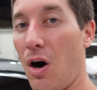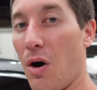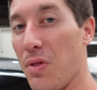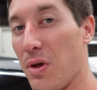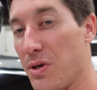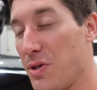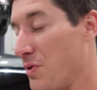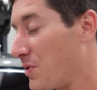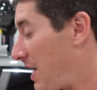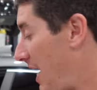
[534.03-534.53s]

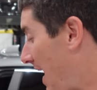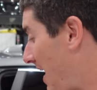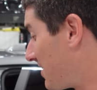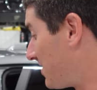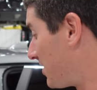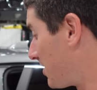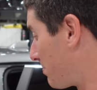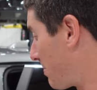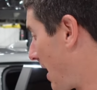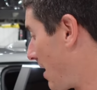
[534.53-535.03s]
although you can
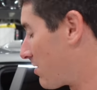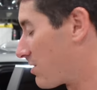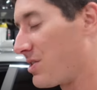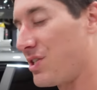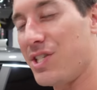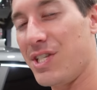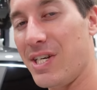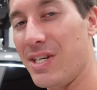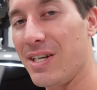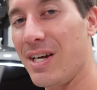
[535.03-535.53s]
get a power
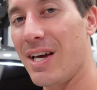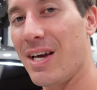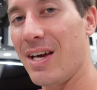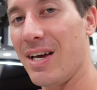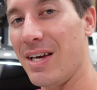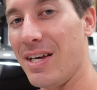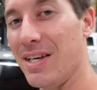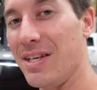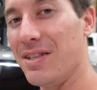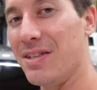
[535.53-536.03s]
seat
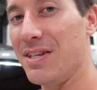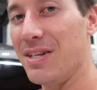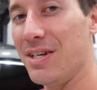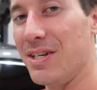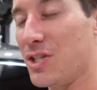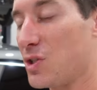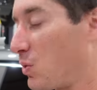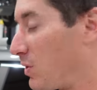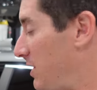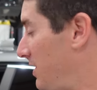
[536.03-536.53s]
in
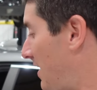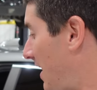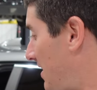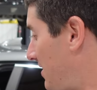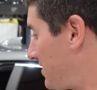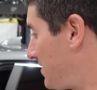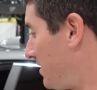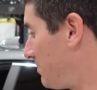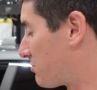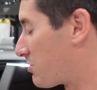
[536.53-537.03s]
the
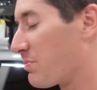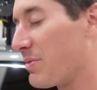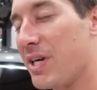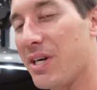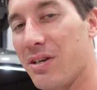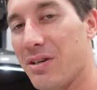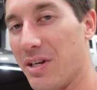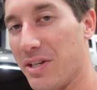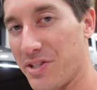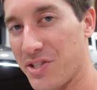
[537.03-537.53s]
2019
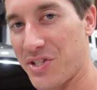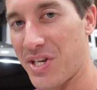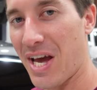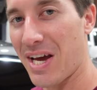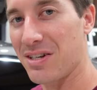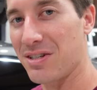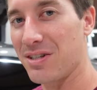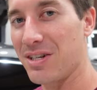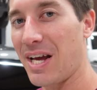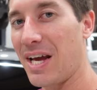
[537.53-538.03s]
Premier. It's
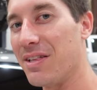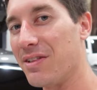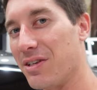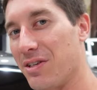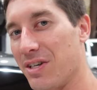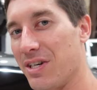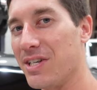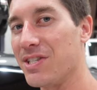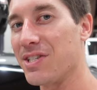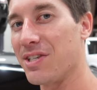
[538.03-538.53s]
standard and
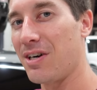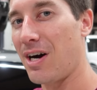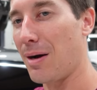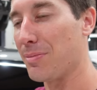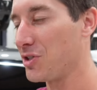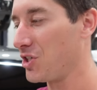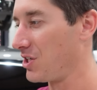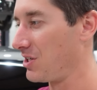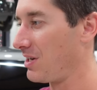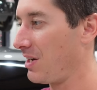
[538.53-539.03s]
there is an
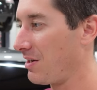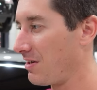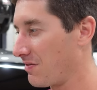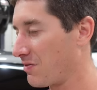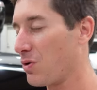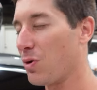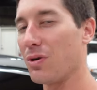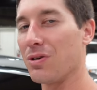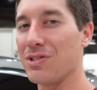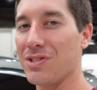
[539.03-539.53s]
option. And
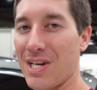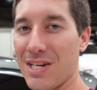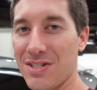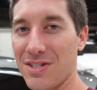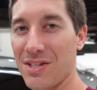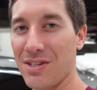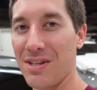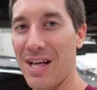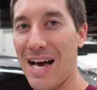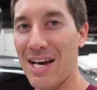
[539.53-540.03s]
of course, that's
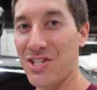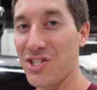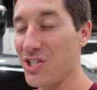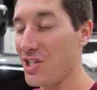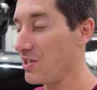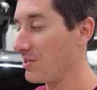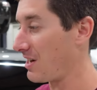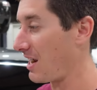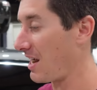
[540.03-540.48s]
the last year